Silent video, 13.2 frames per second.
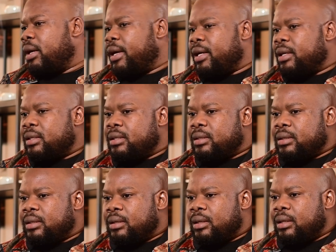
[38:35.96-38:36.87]

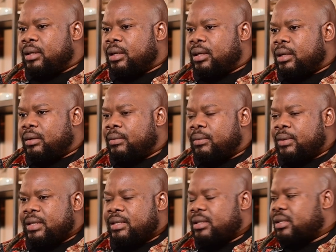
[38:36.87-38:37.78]
and uh,
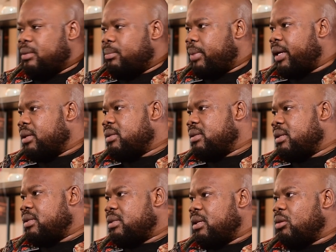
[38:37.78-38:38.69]
a certain bank
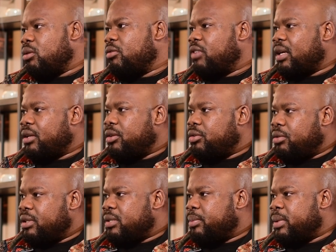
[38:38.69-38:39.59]
says they're offering
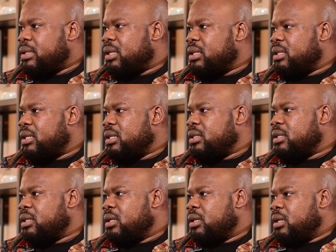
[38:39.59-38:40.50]
you this
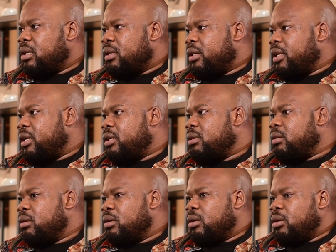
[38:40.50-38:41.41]
percentage
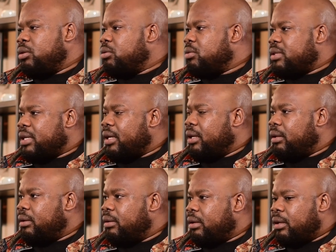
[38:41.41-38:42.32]
then you
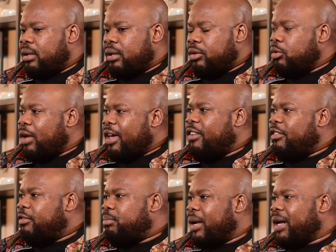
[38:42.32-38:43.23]
say uh, you
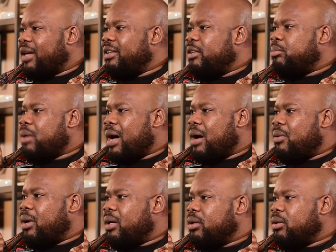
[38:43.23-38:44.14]
have bargaining
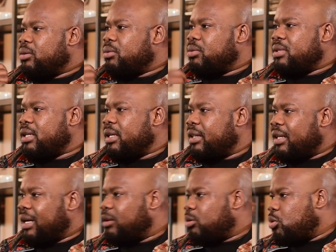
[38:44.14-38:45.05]
power to say mm.
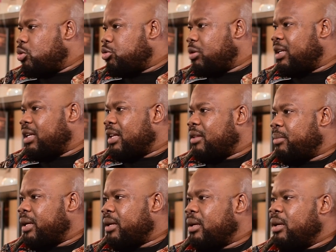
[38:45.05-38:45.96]
that I'll go to another
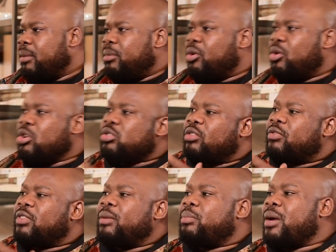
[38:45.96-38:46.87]
bank because mm.
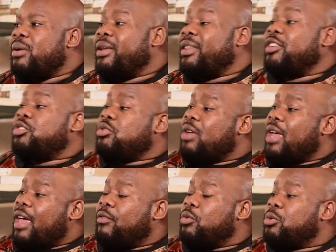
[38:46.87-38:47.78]
of the power that you
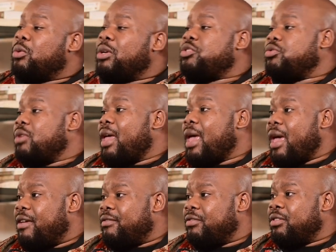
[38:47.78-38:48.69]
have with what you
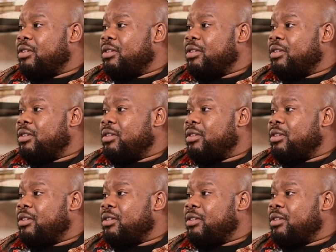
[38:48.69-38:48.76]
have.